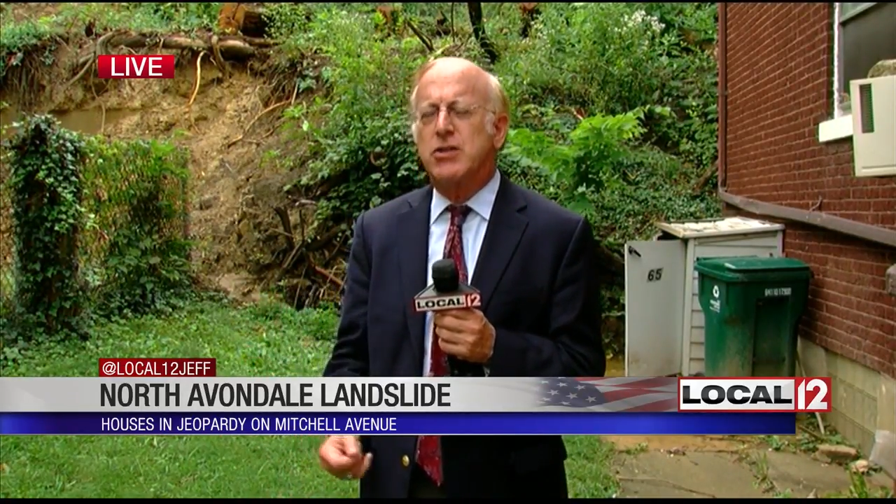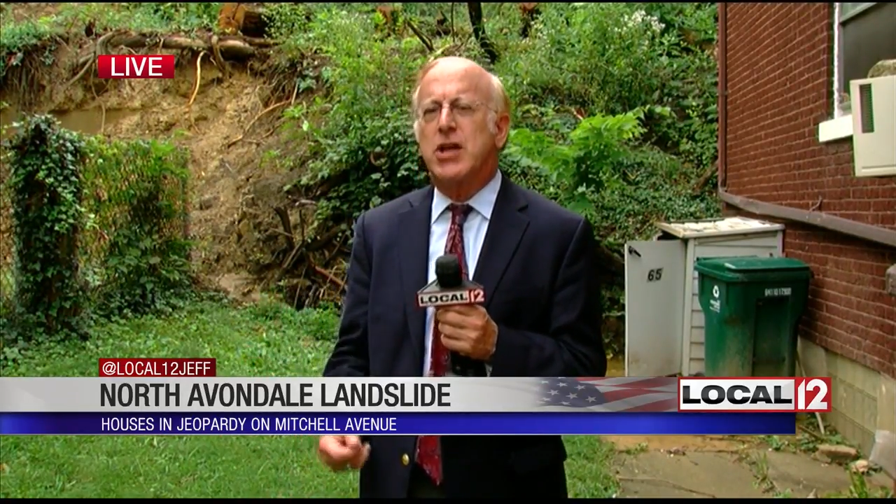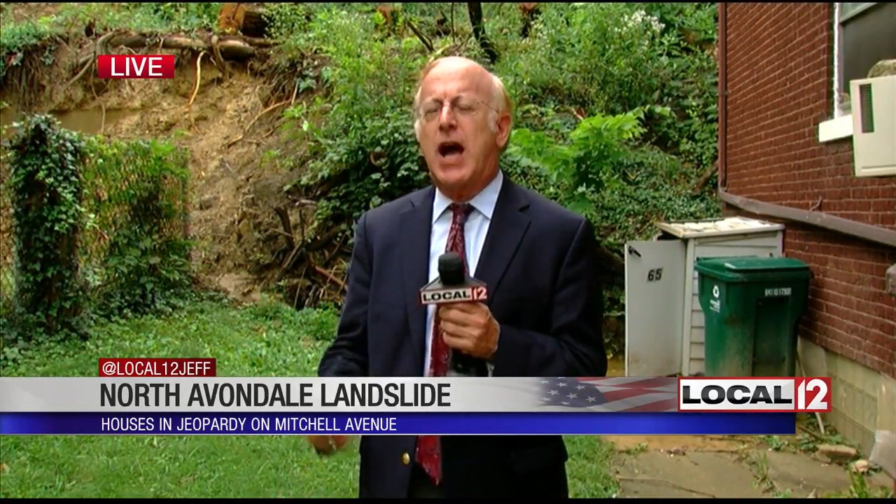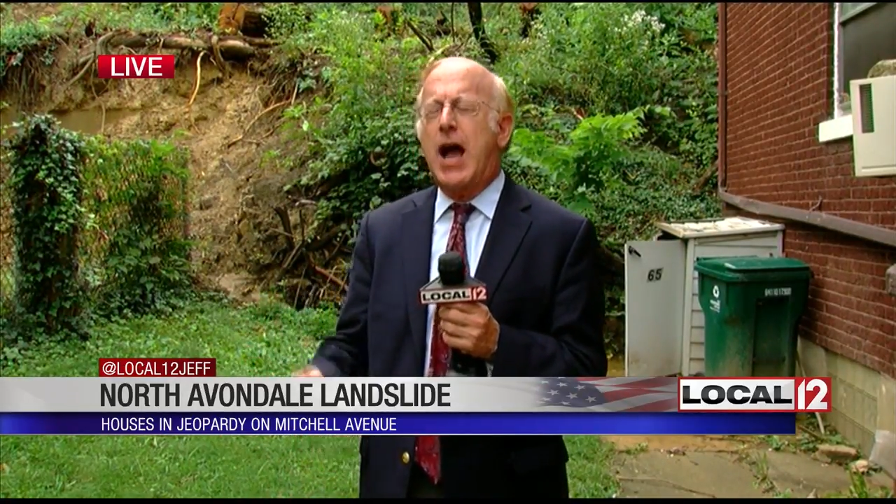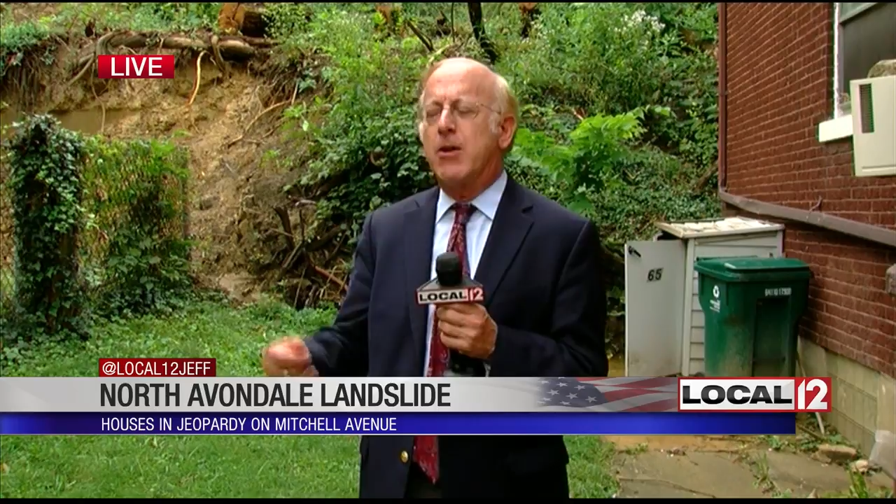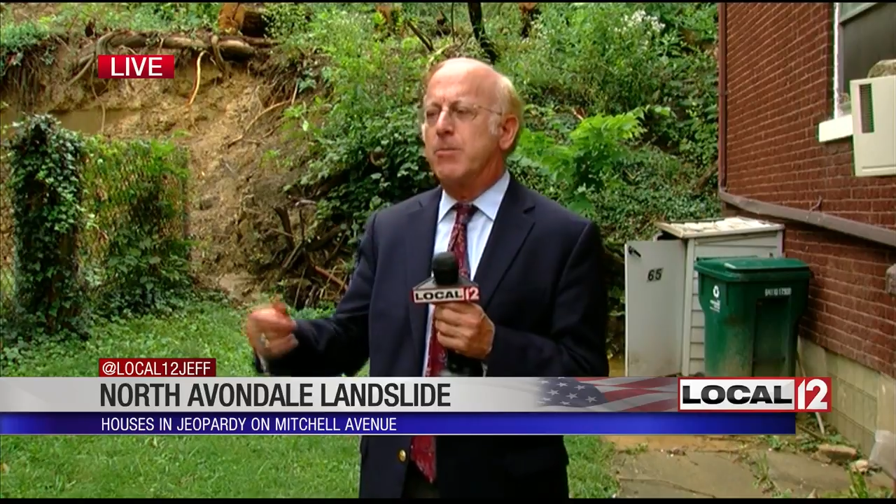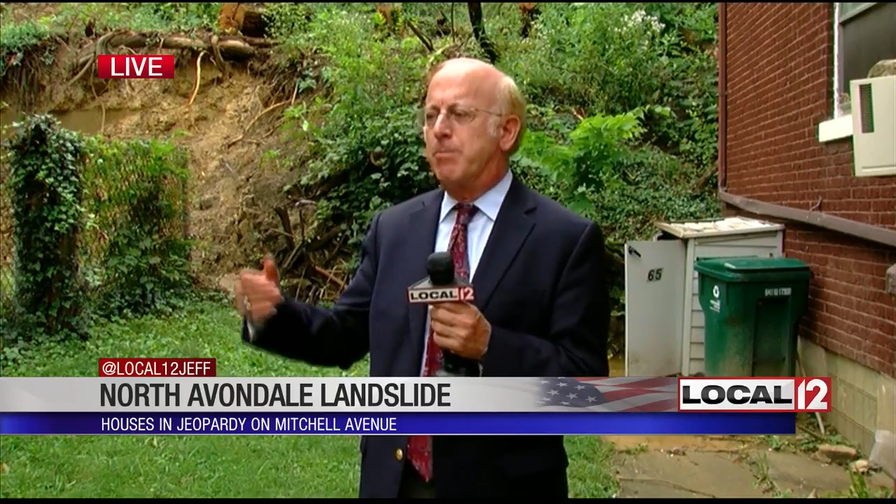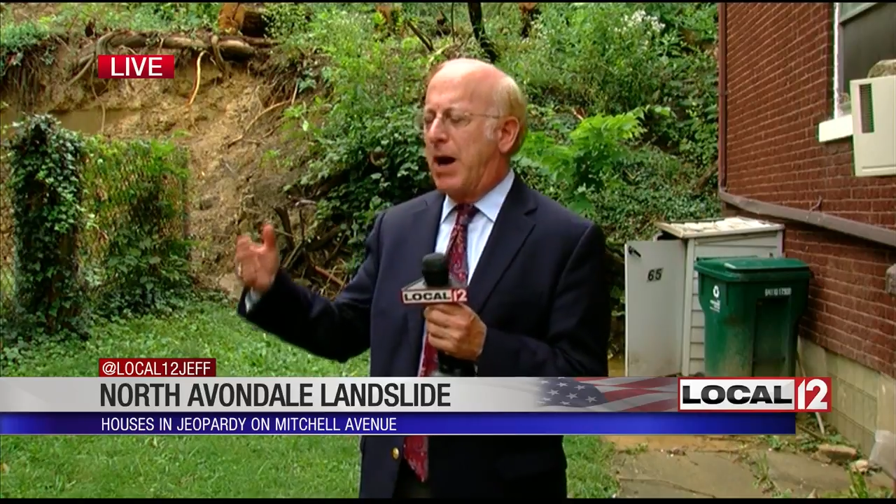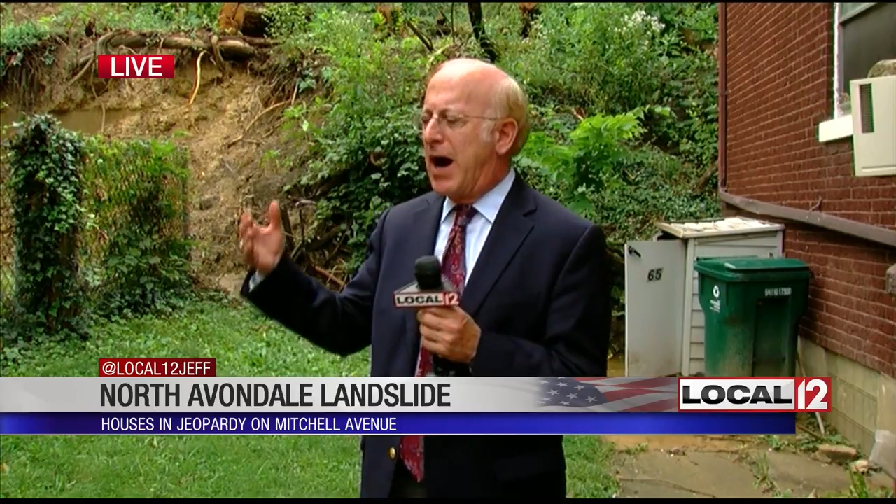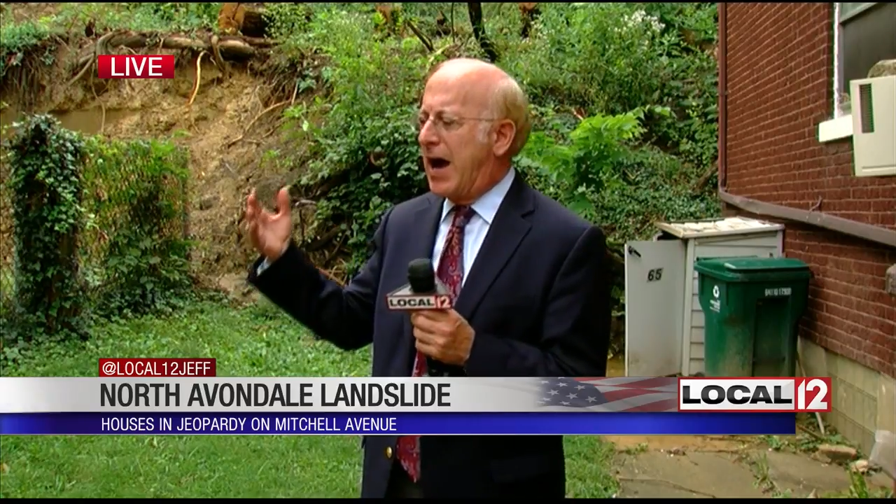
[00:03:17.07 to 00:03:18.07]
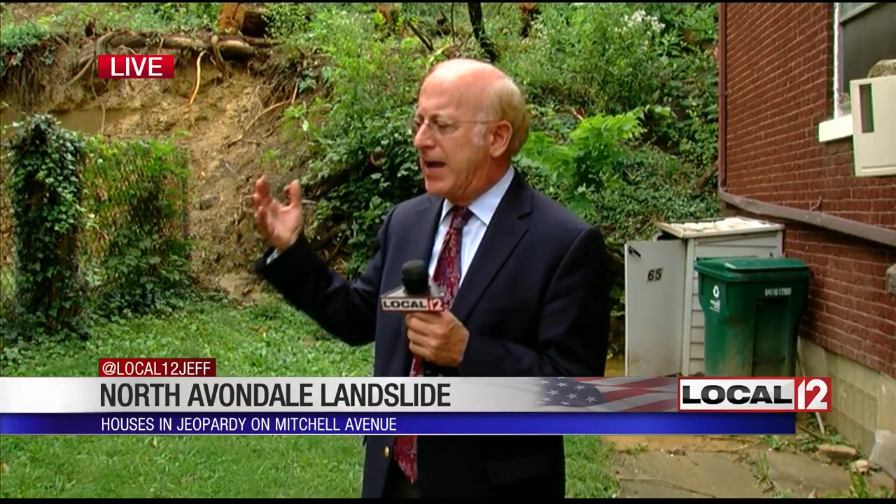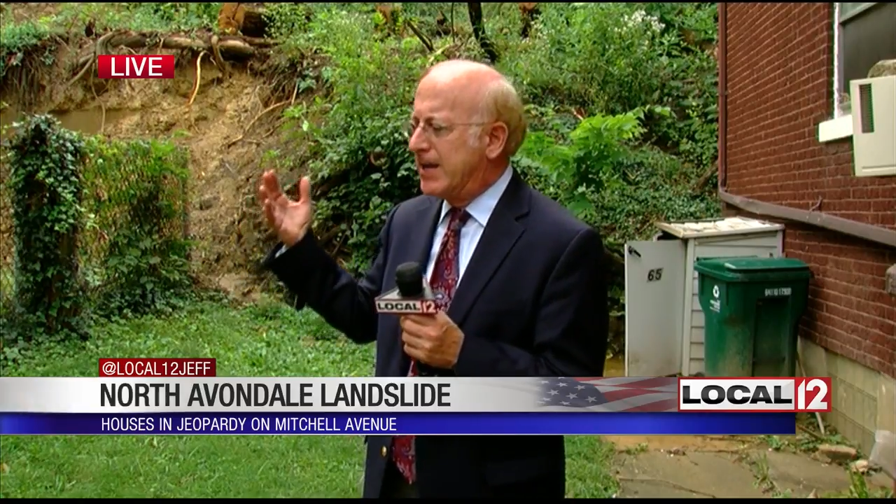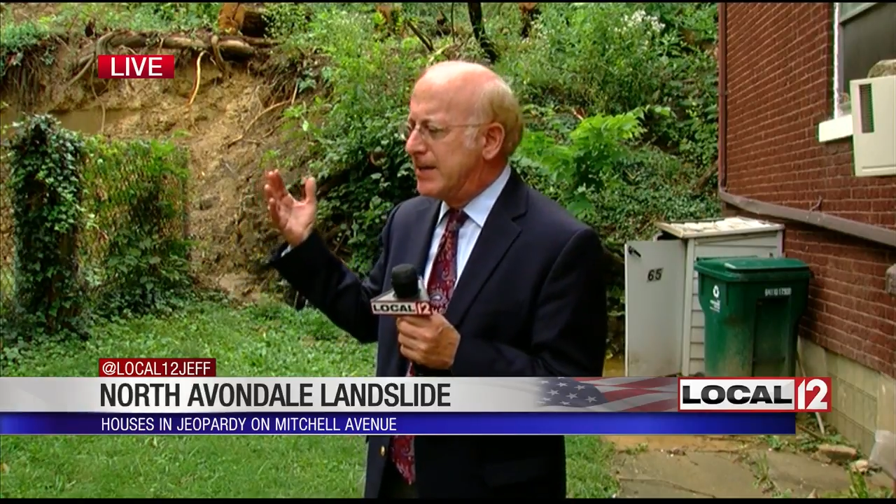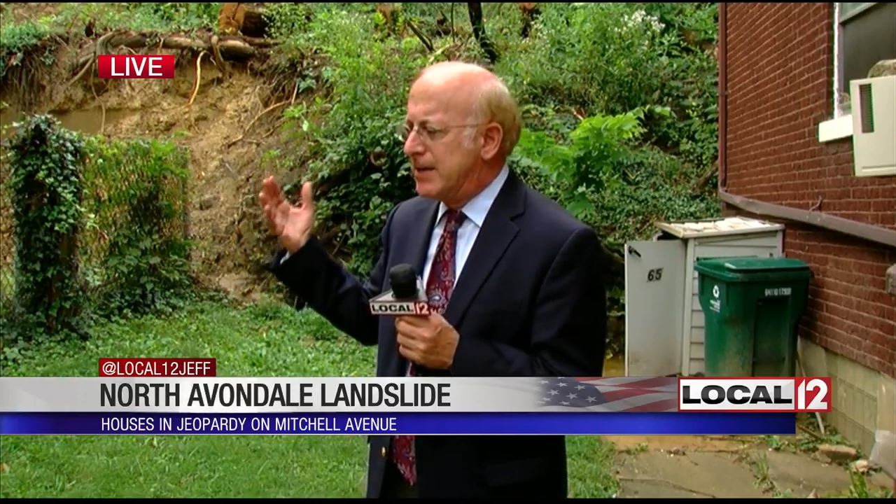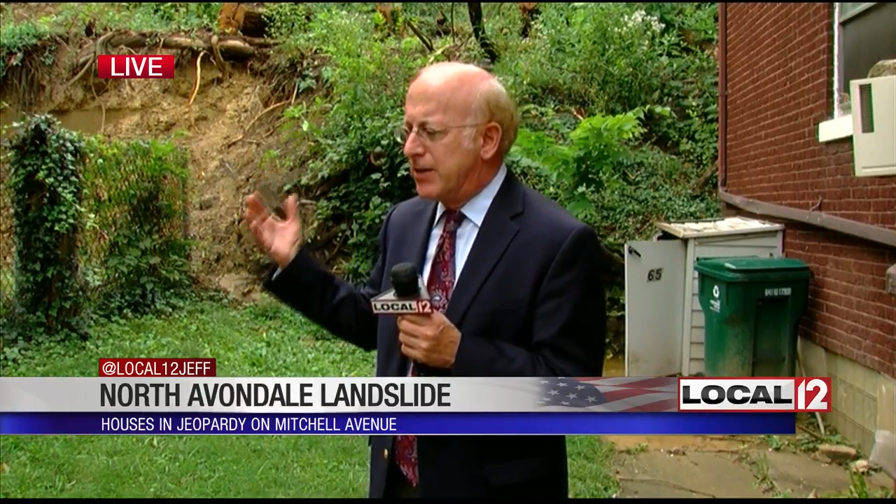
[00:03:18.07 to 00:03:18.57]
is hired by
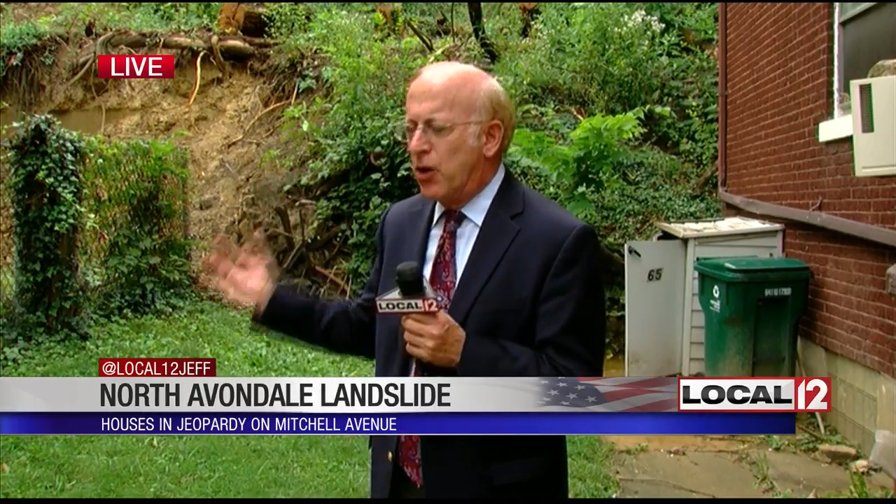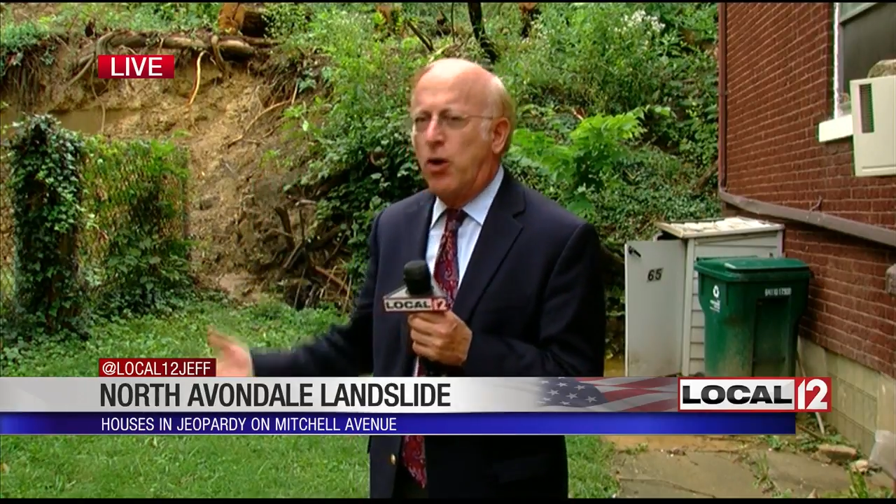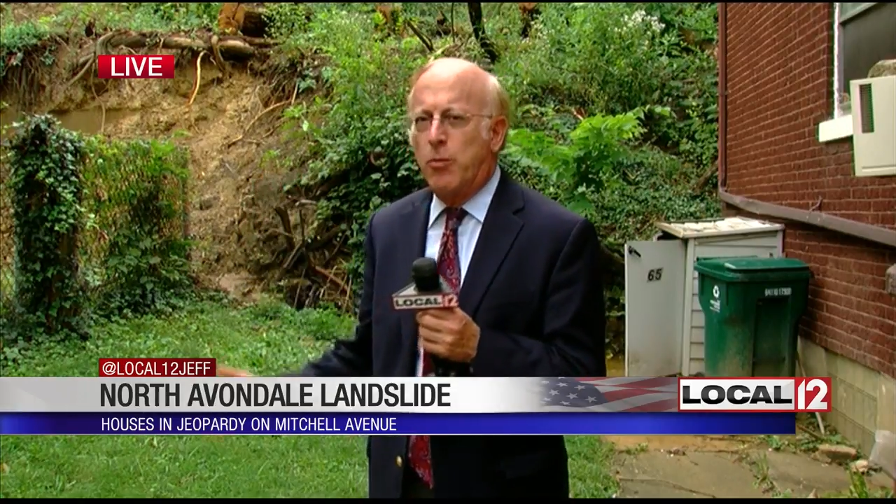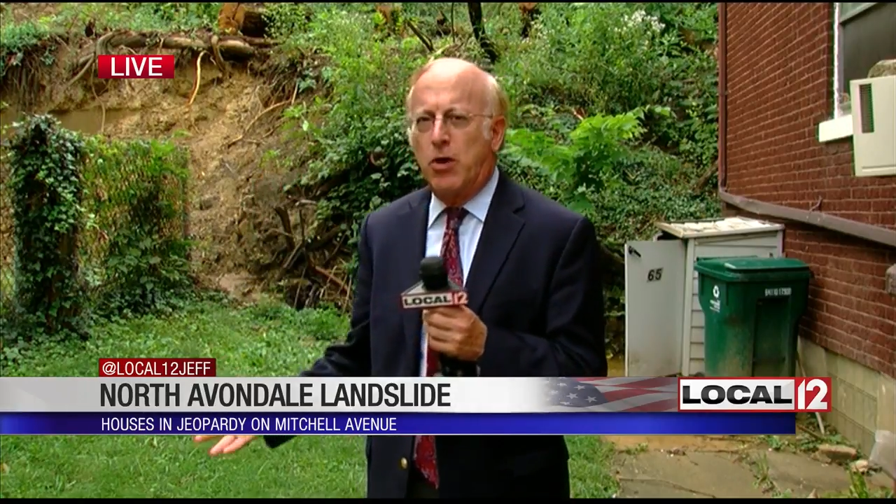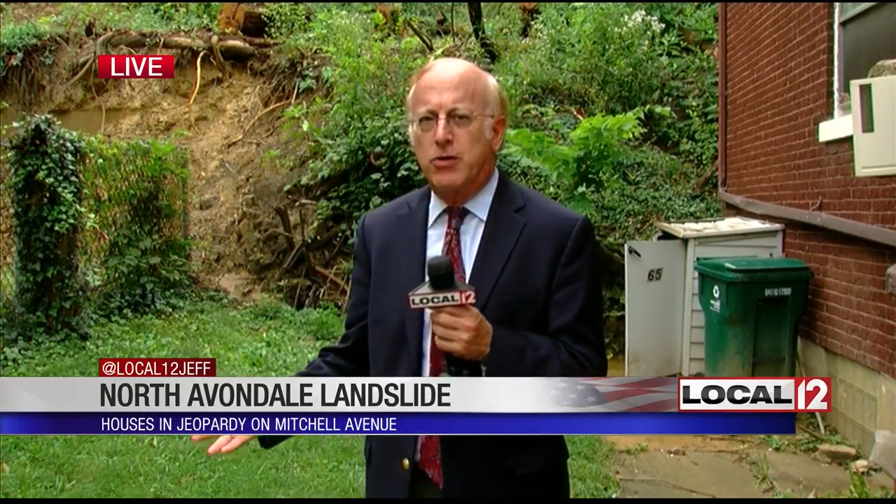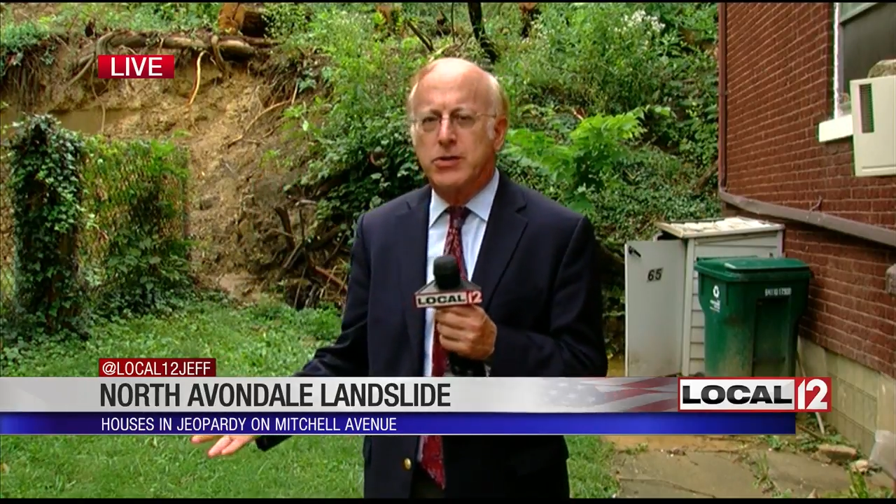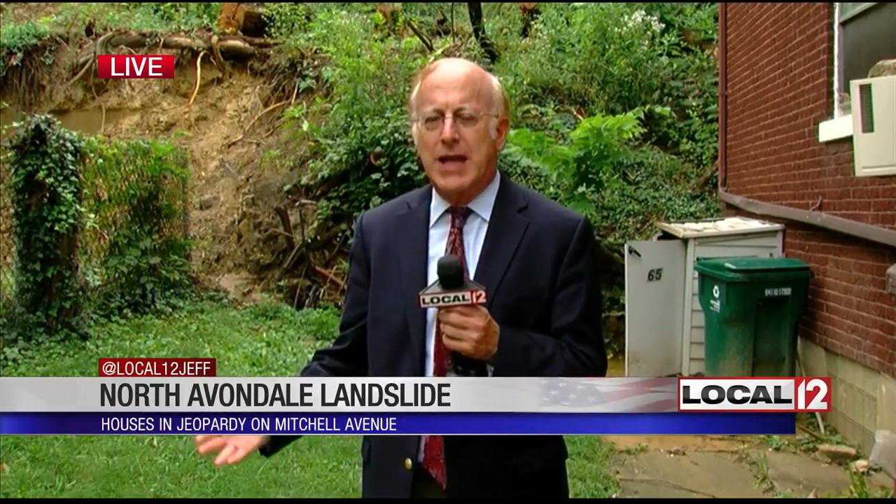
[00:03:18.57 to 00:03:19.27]
the homeowners,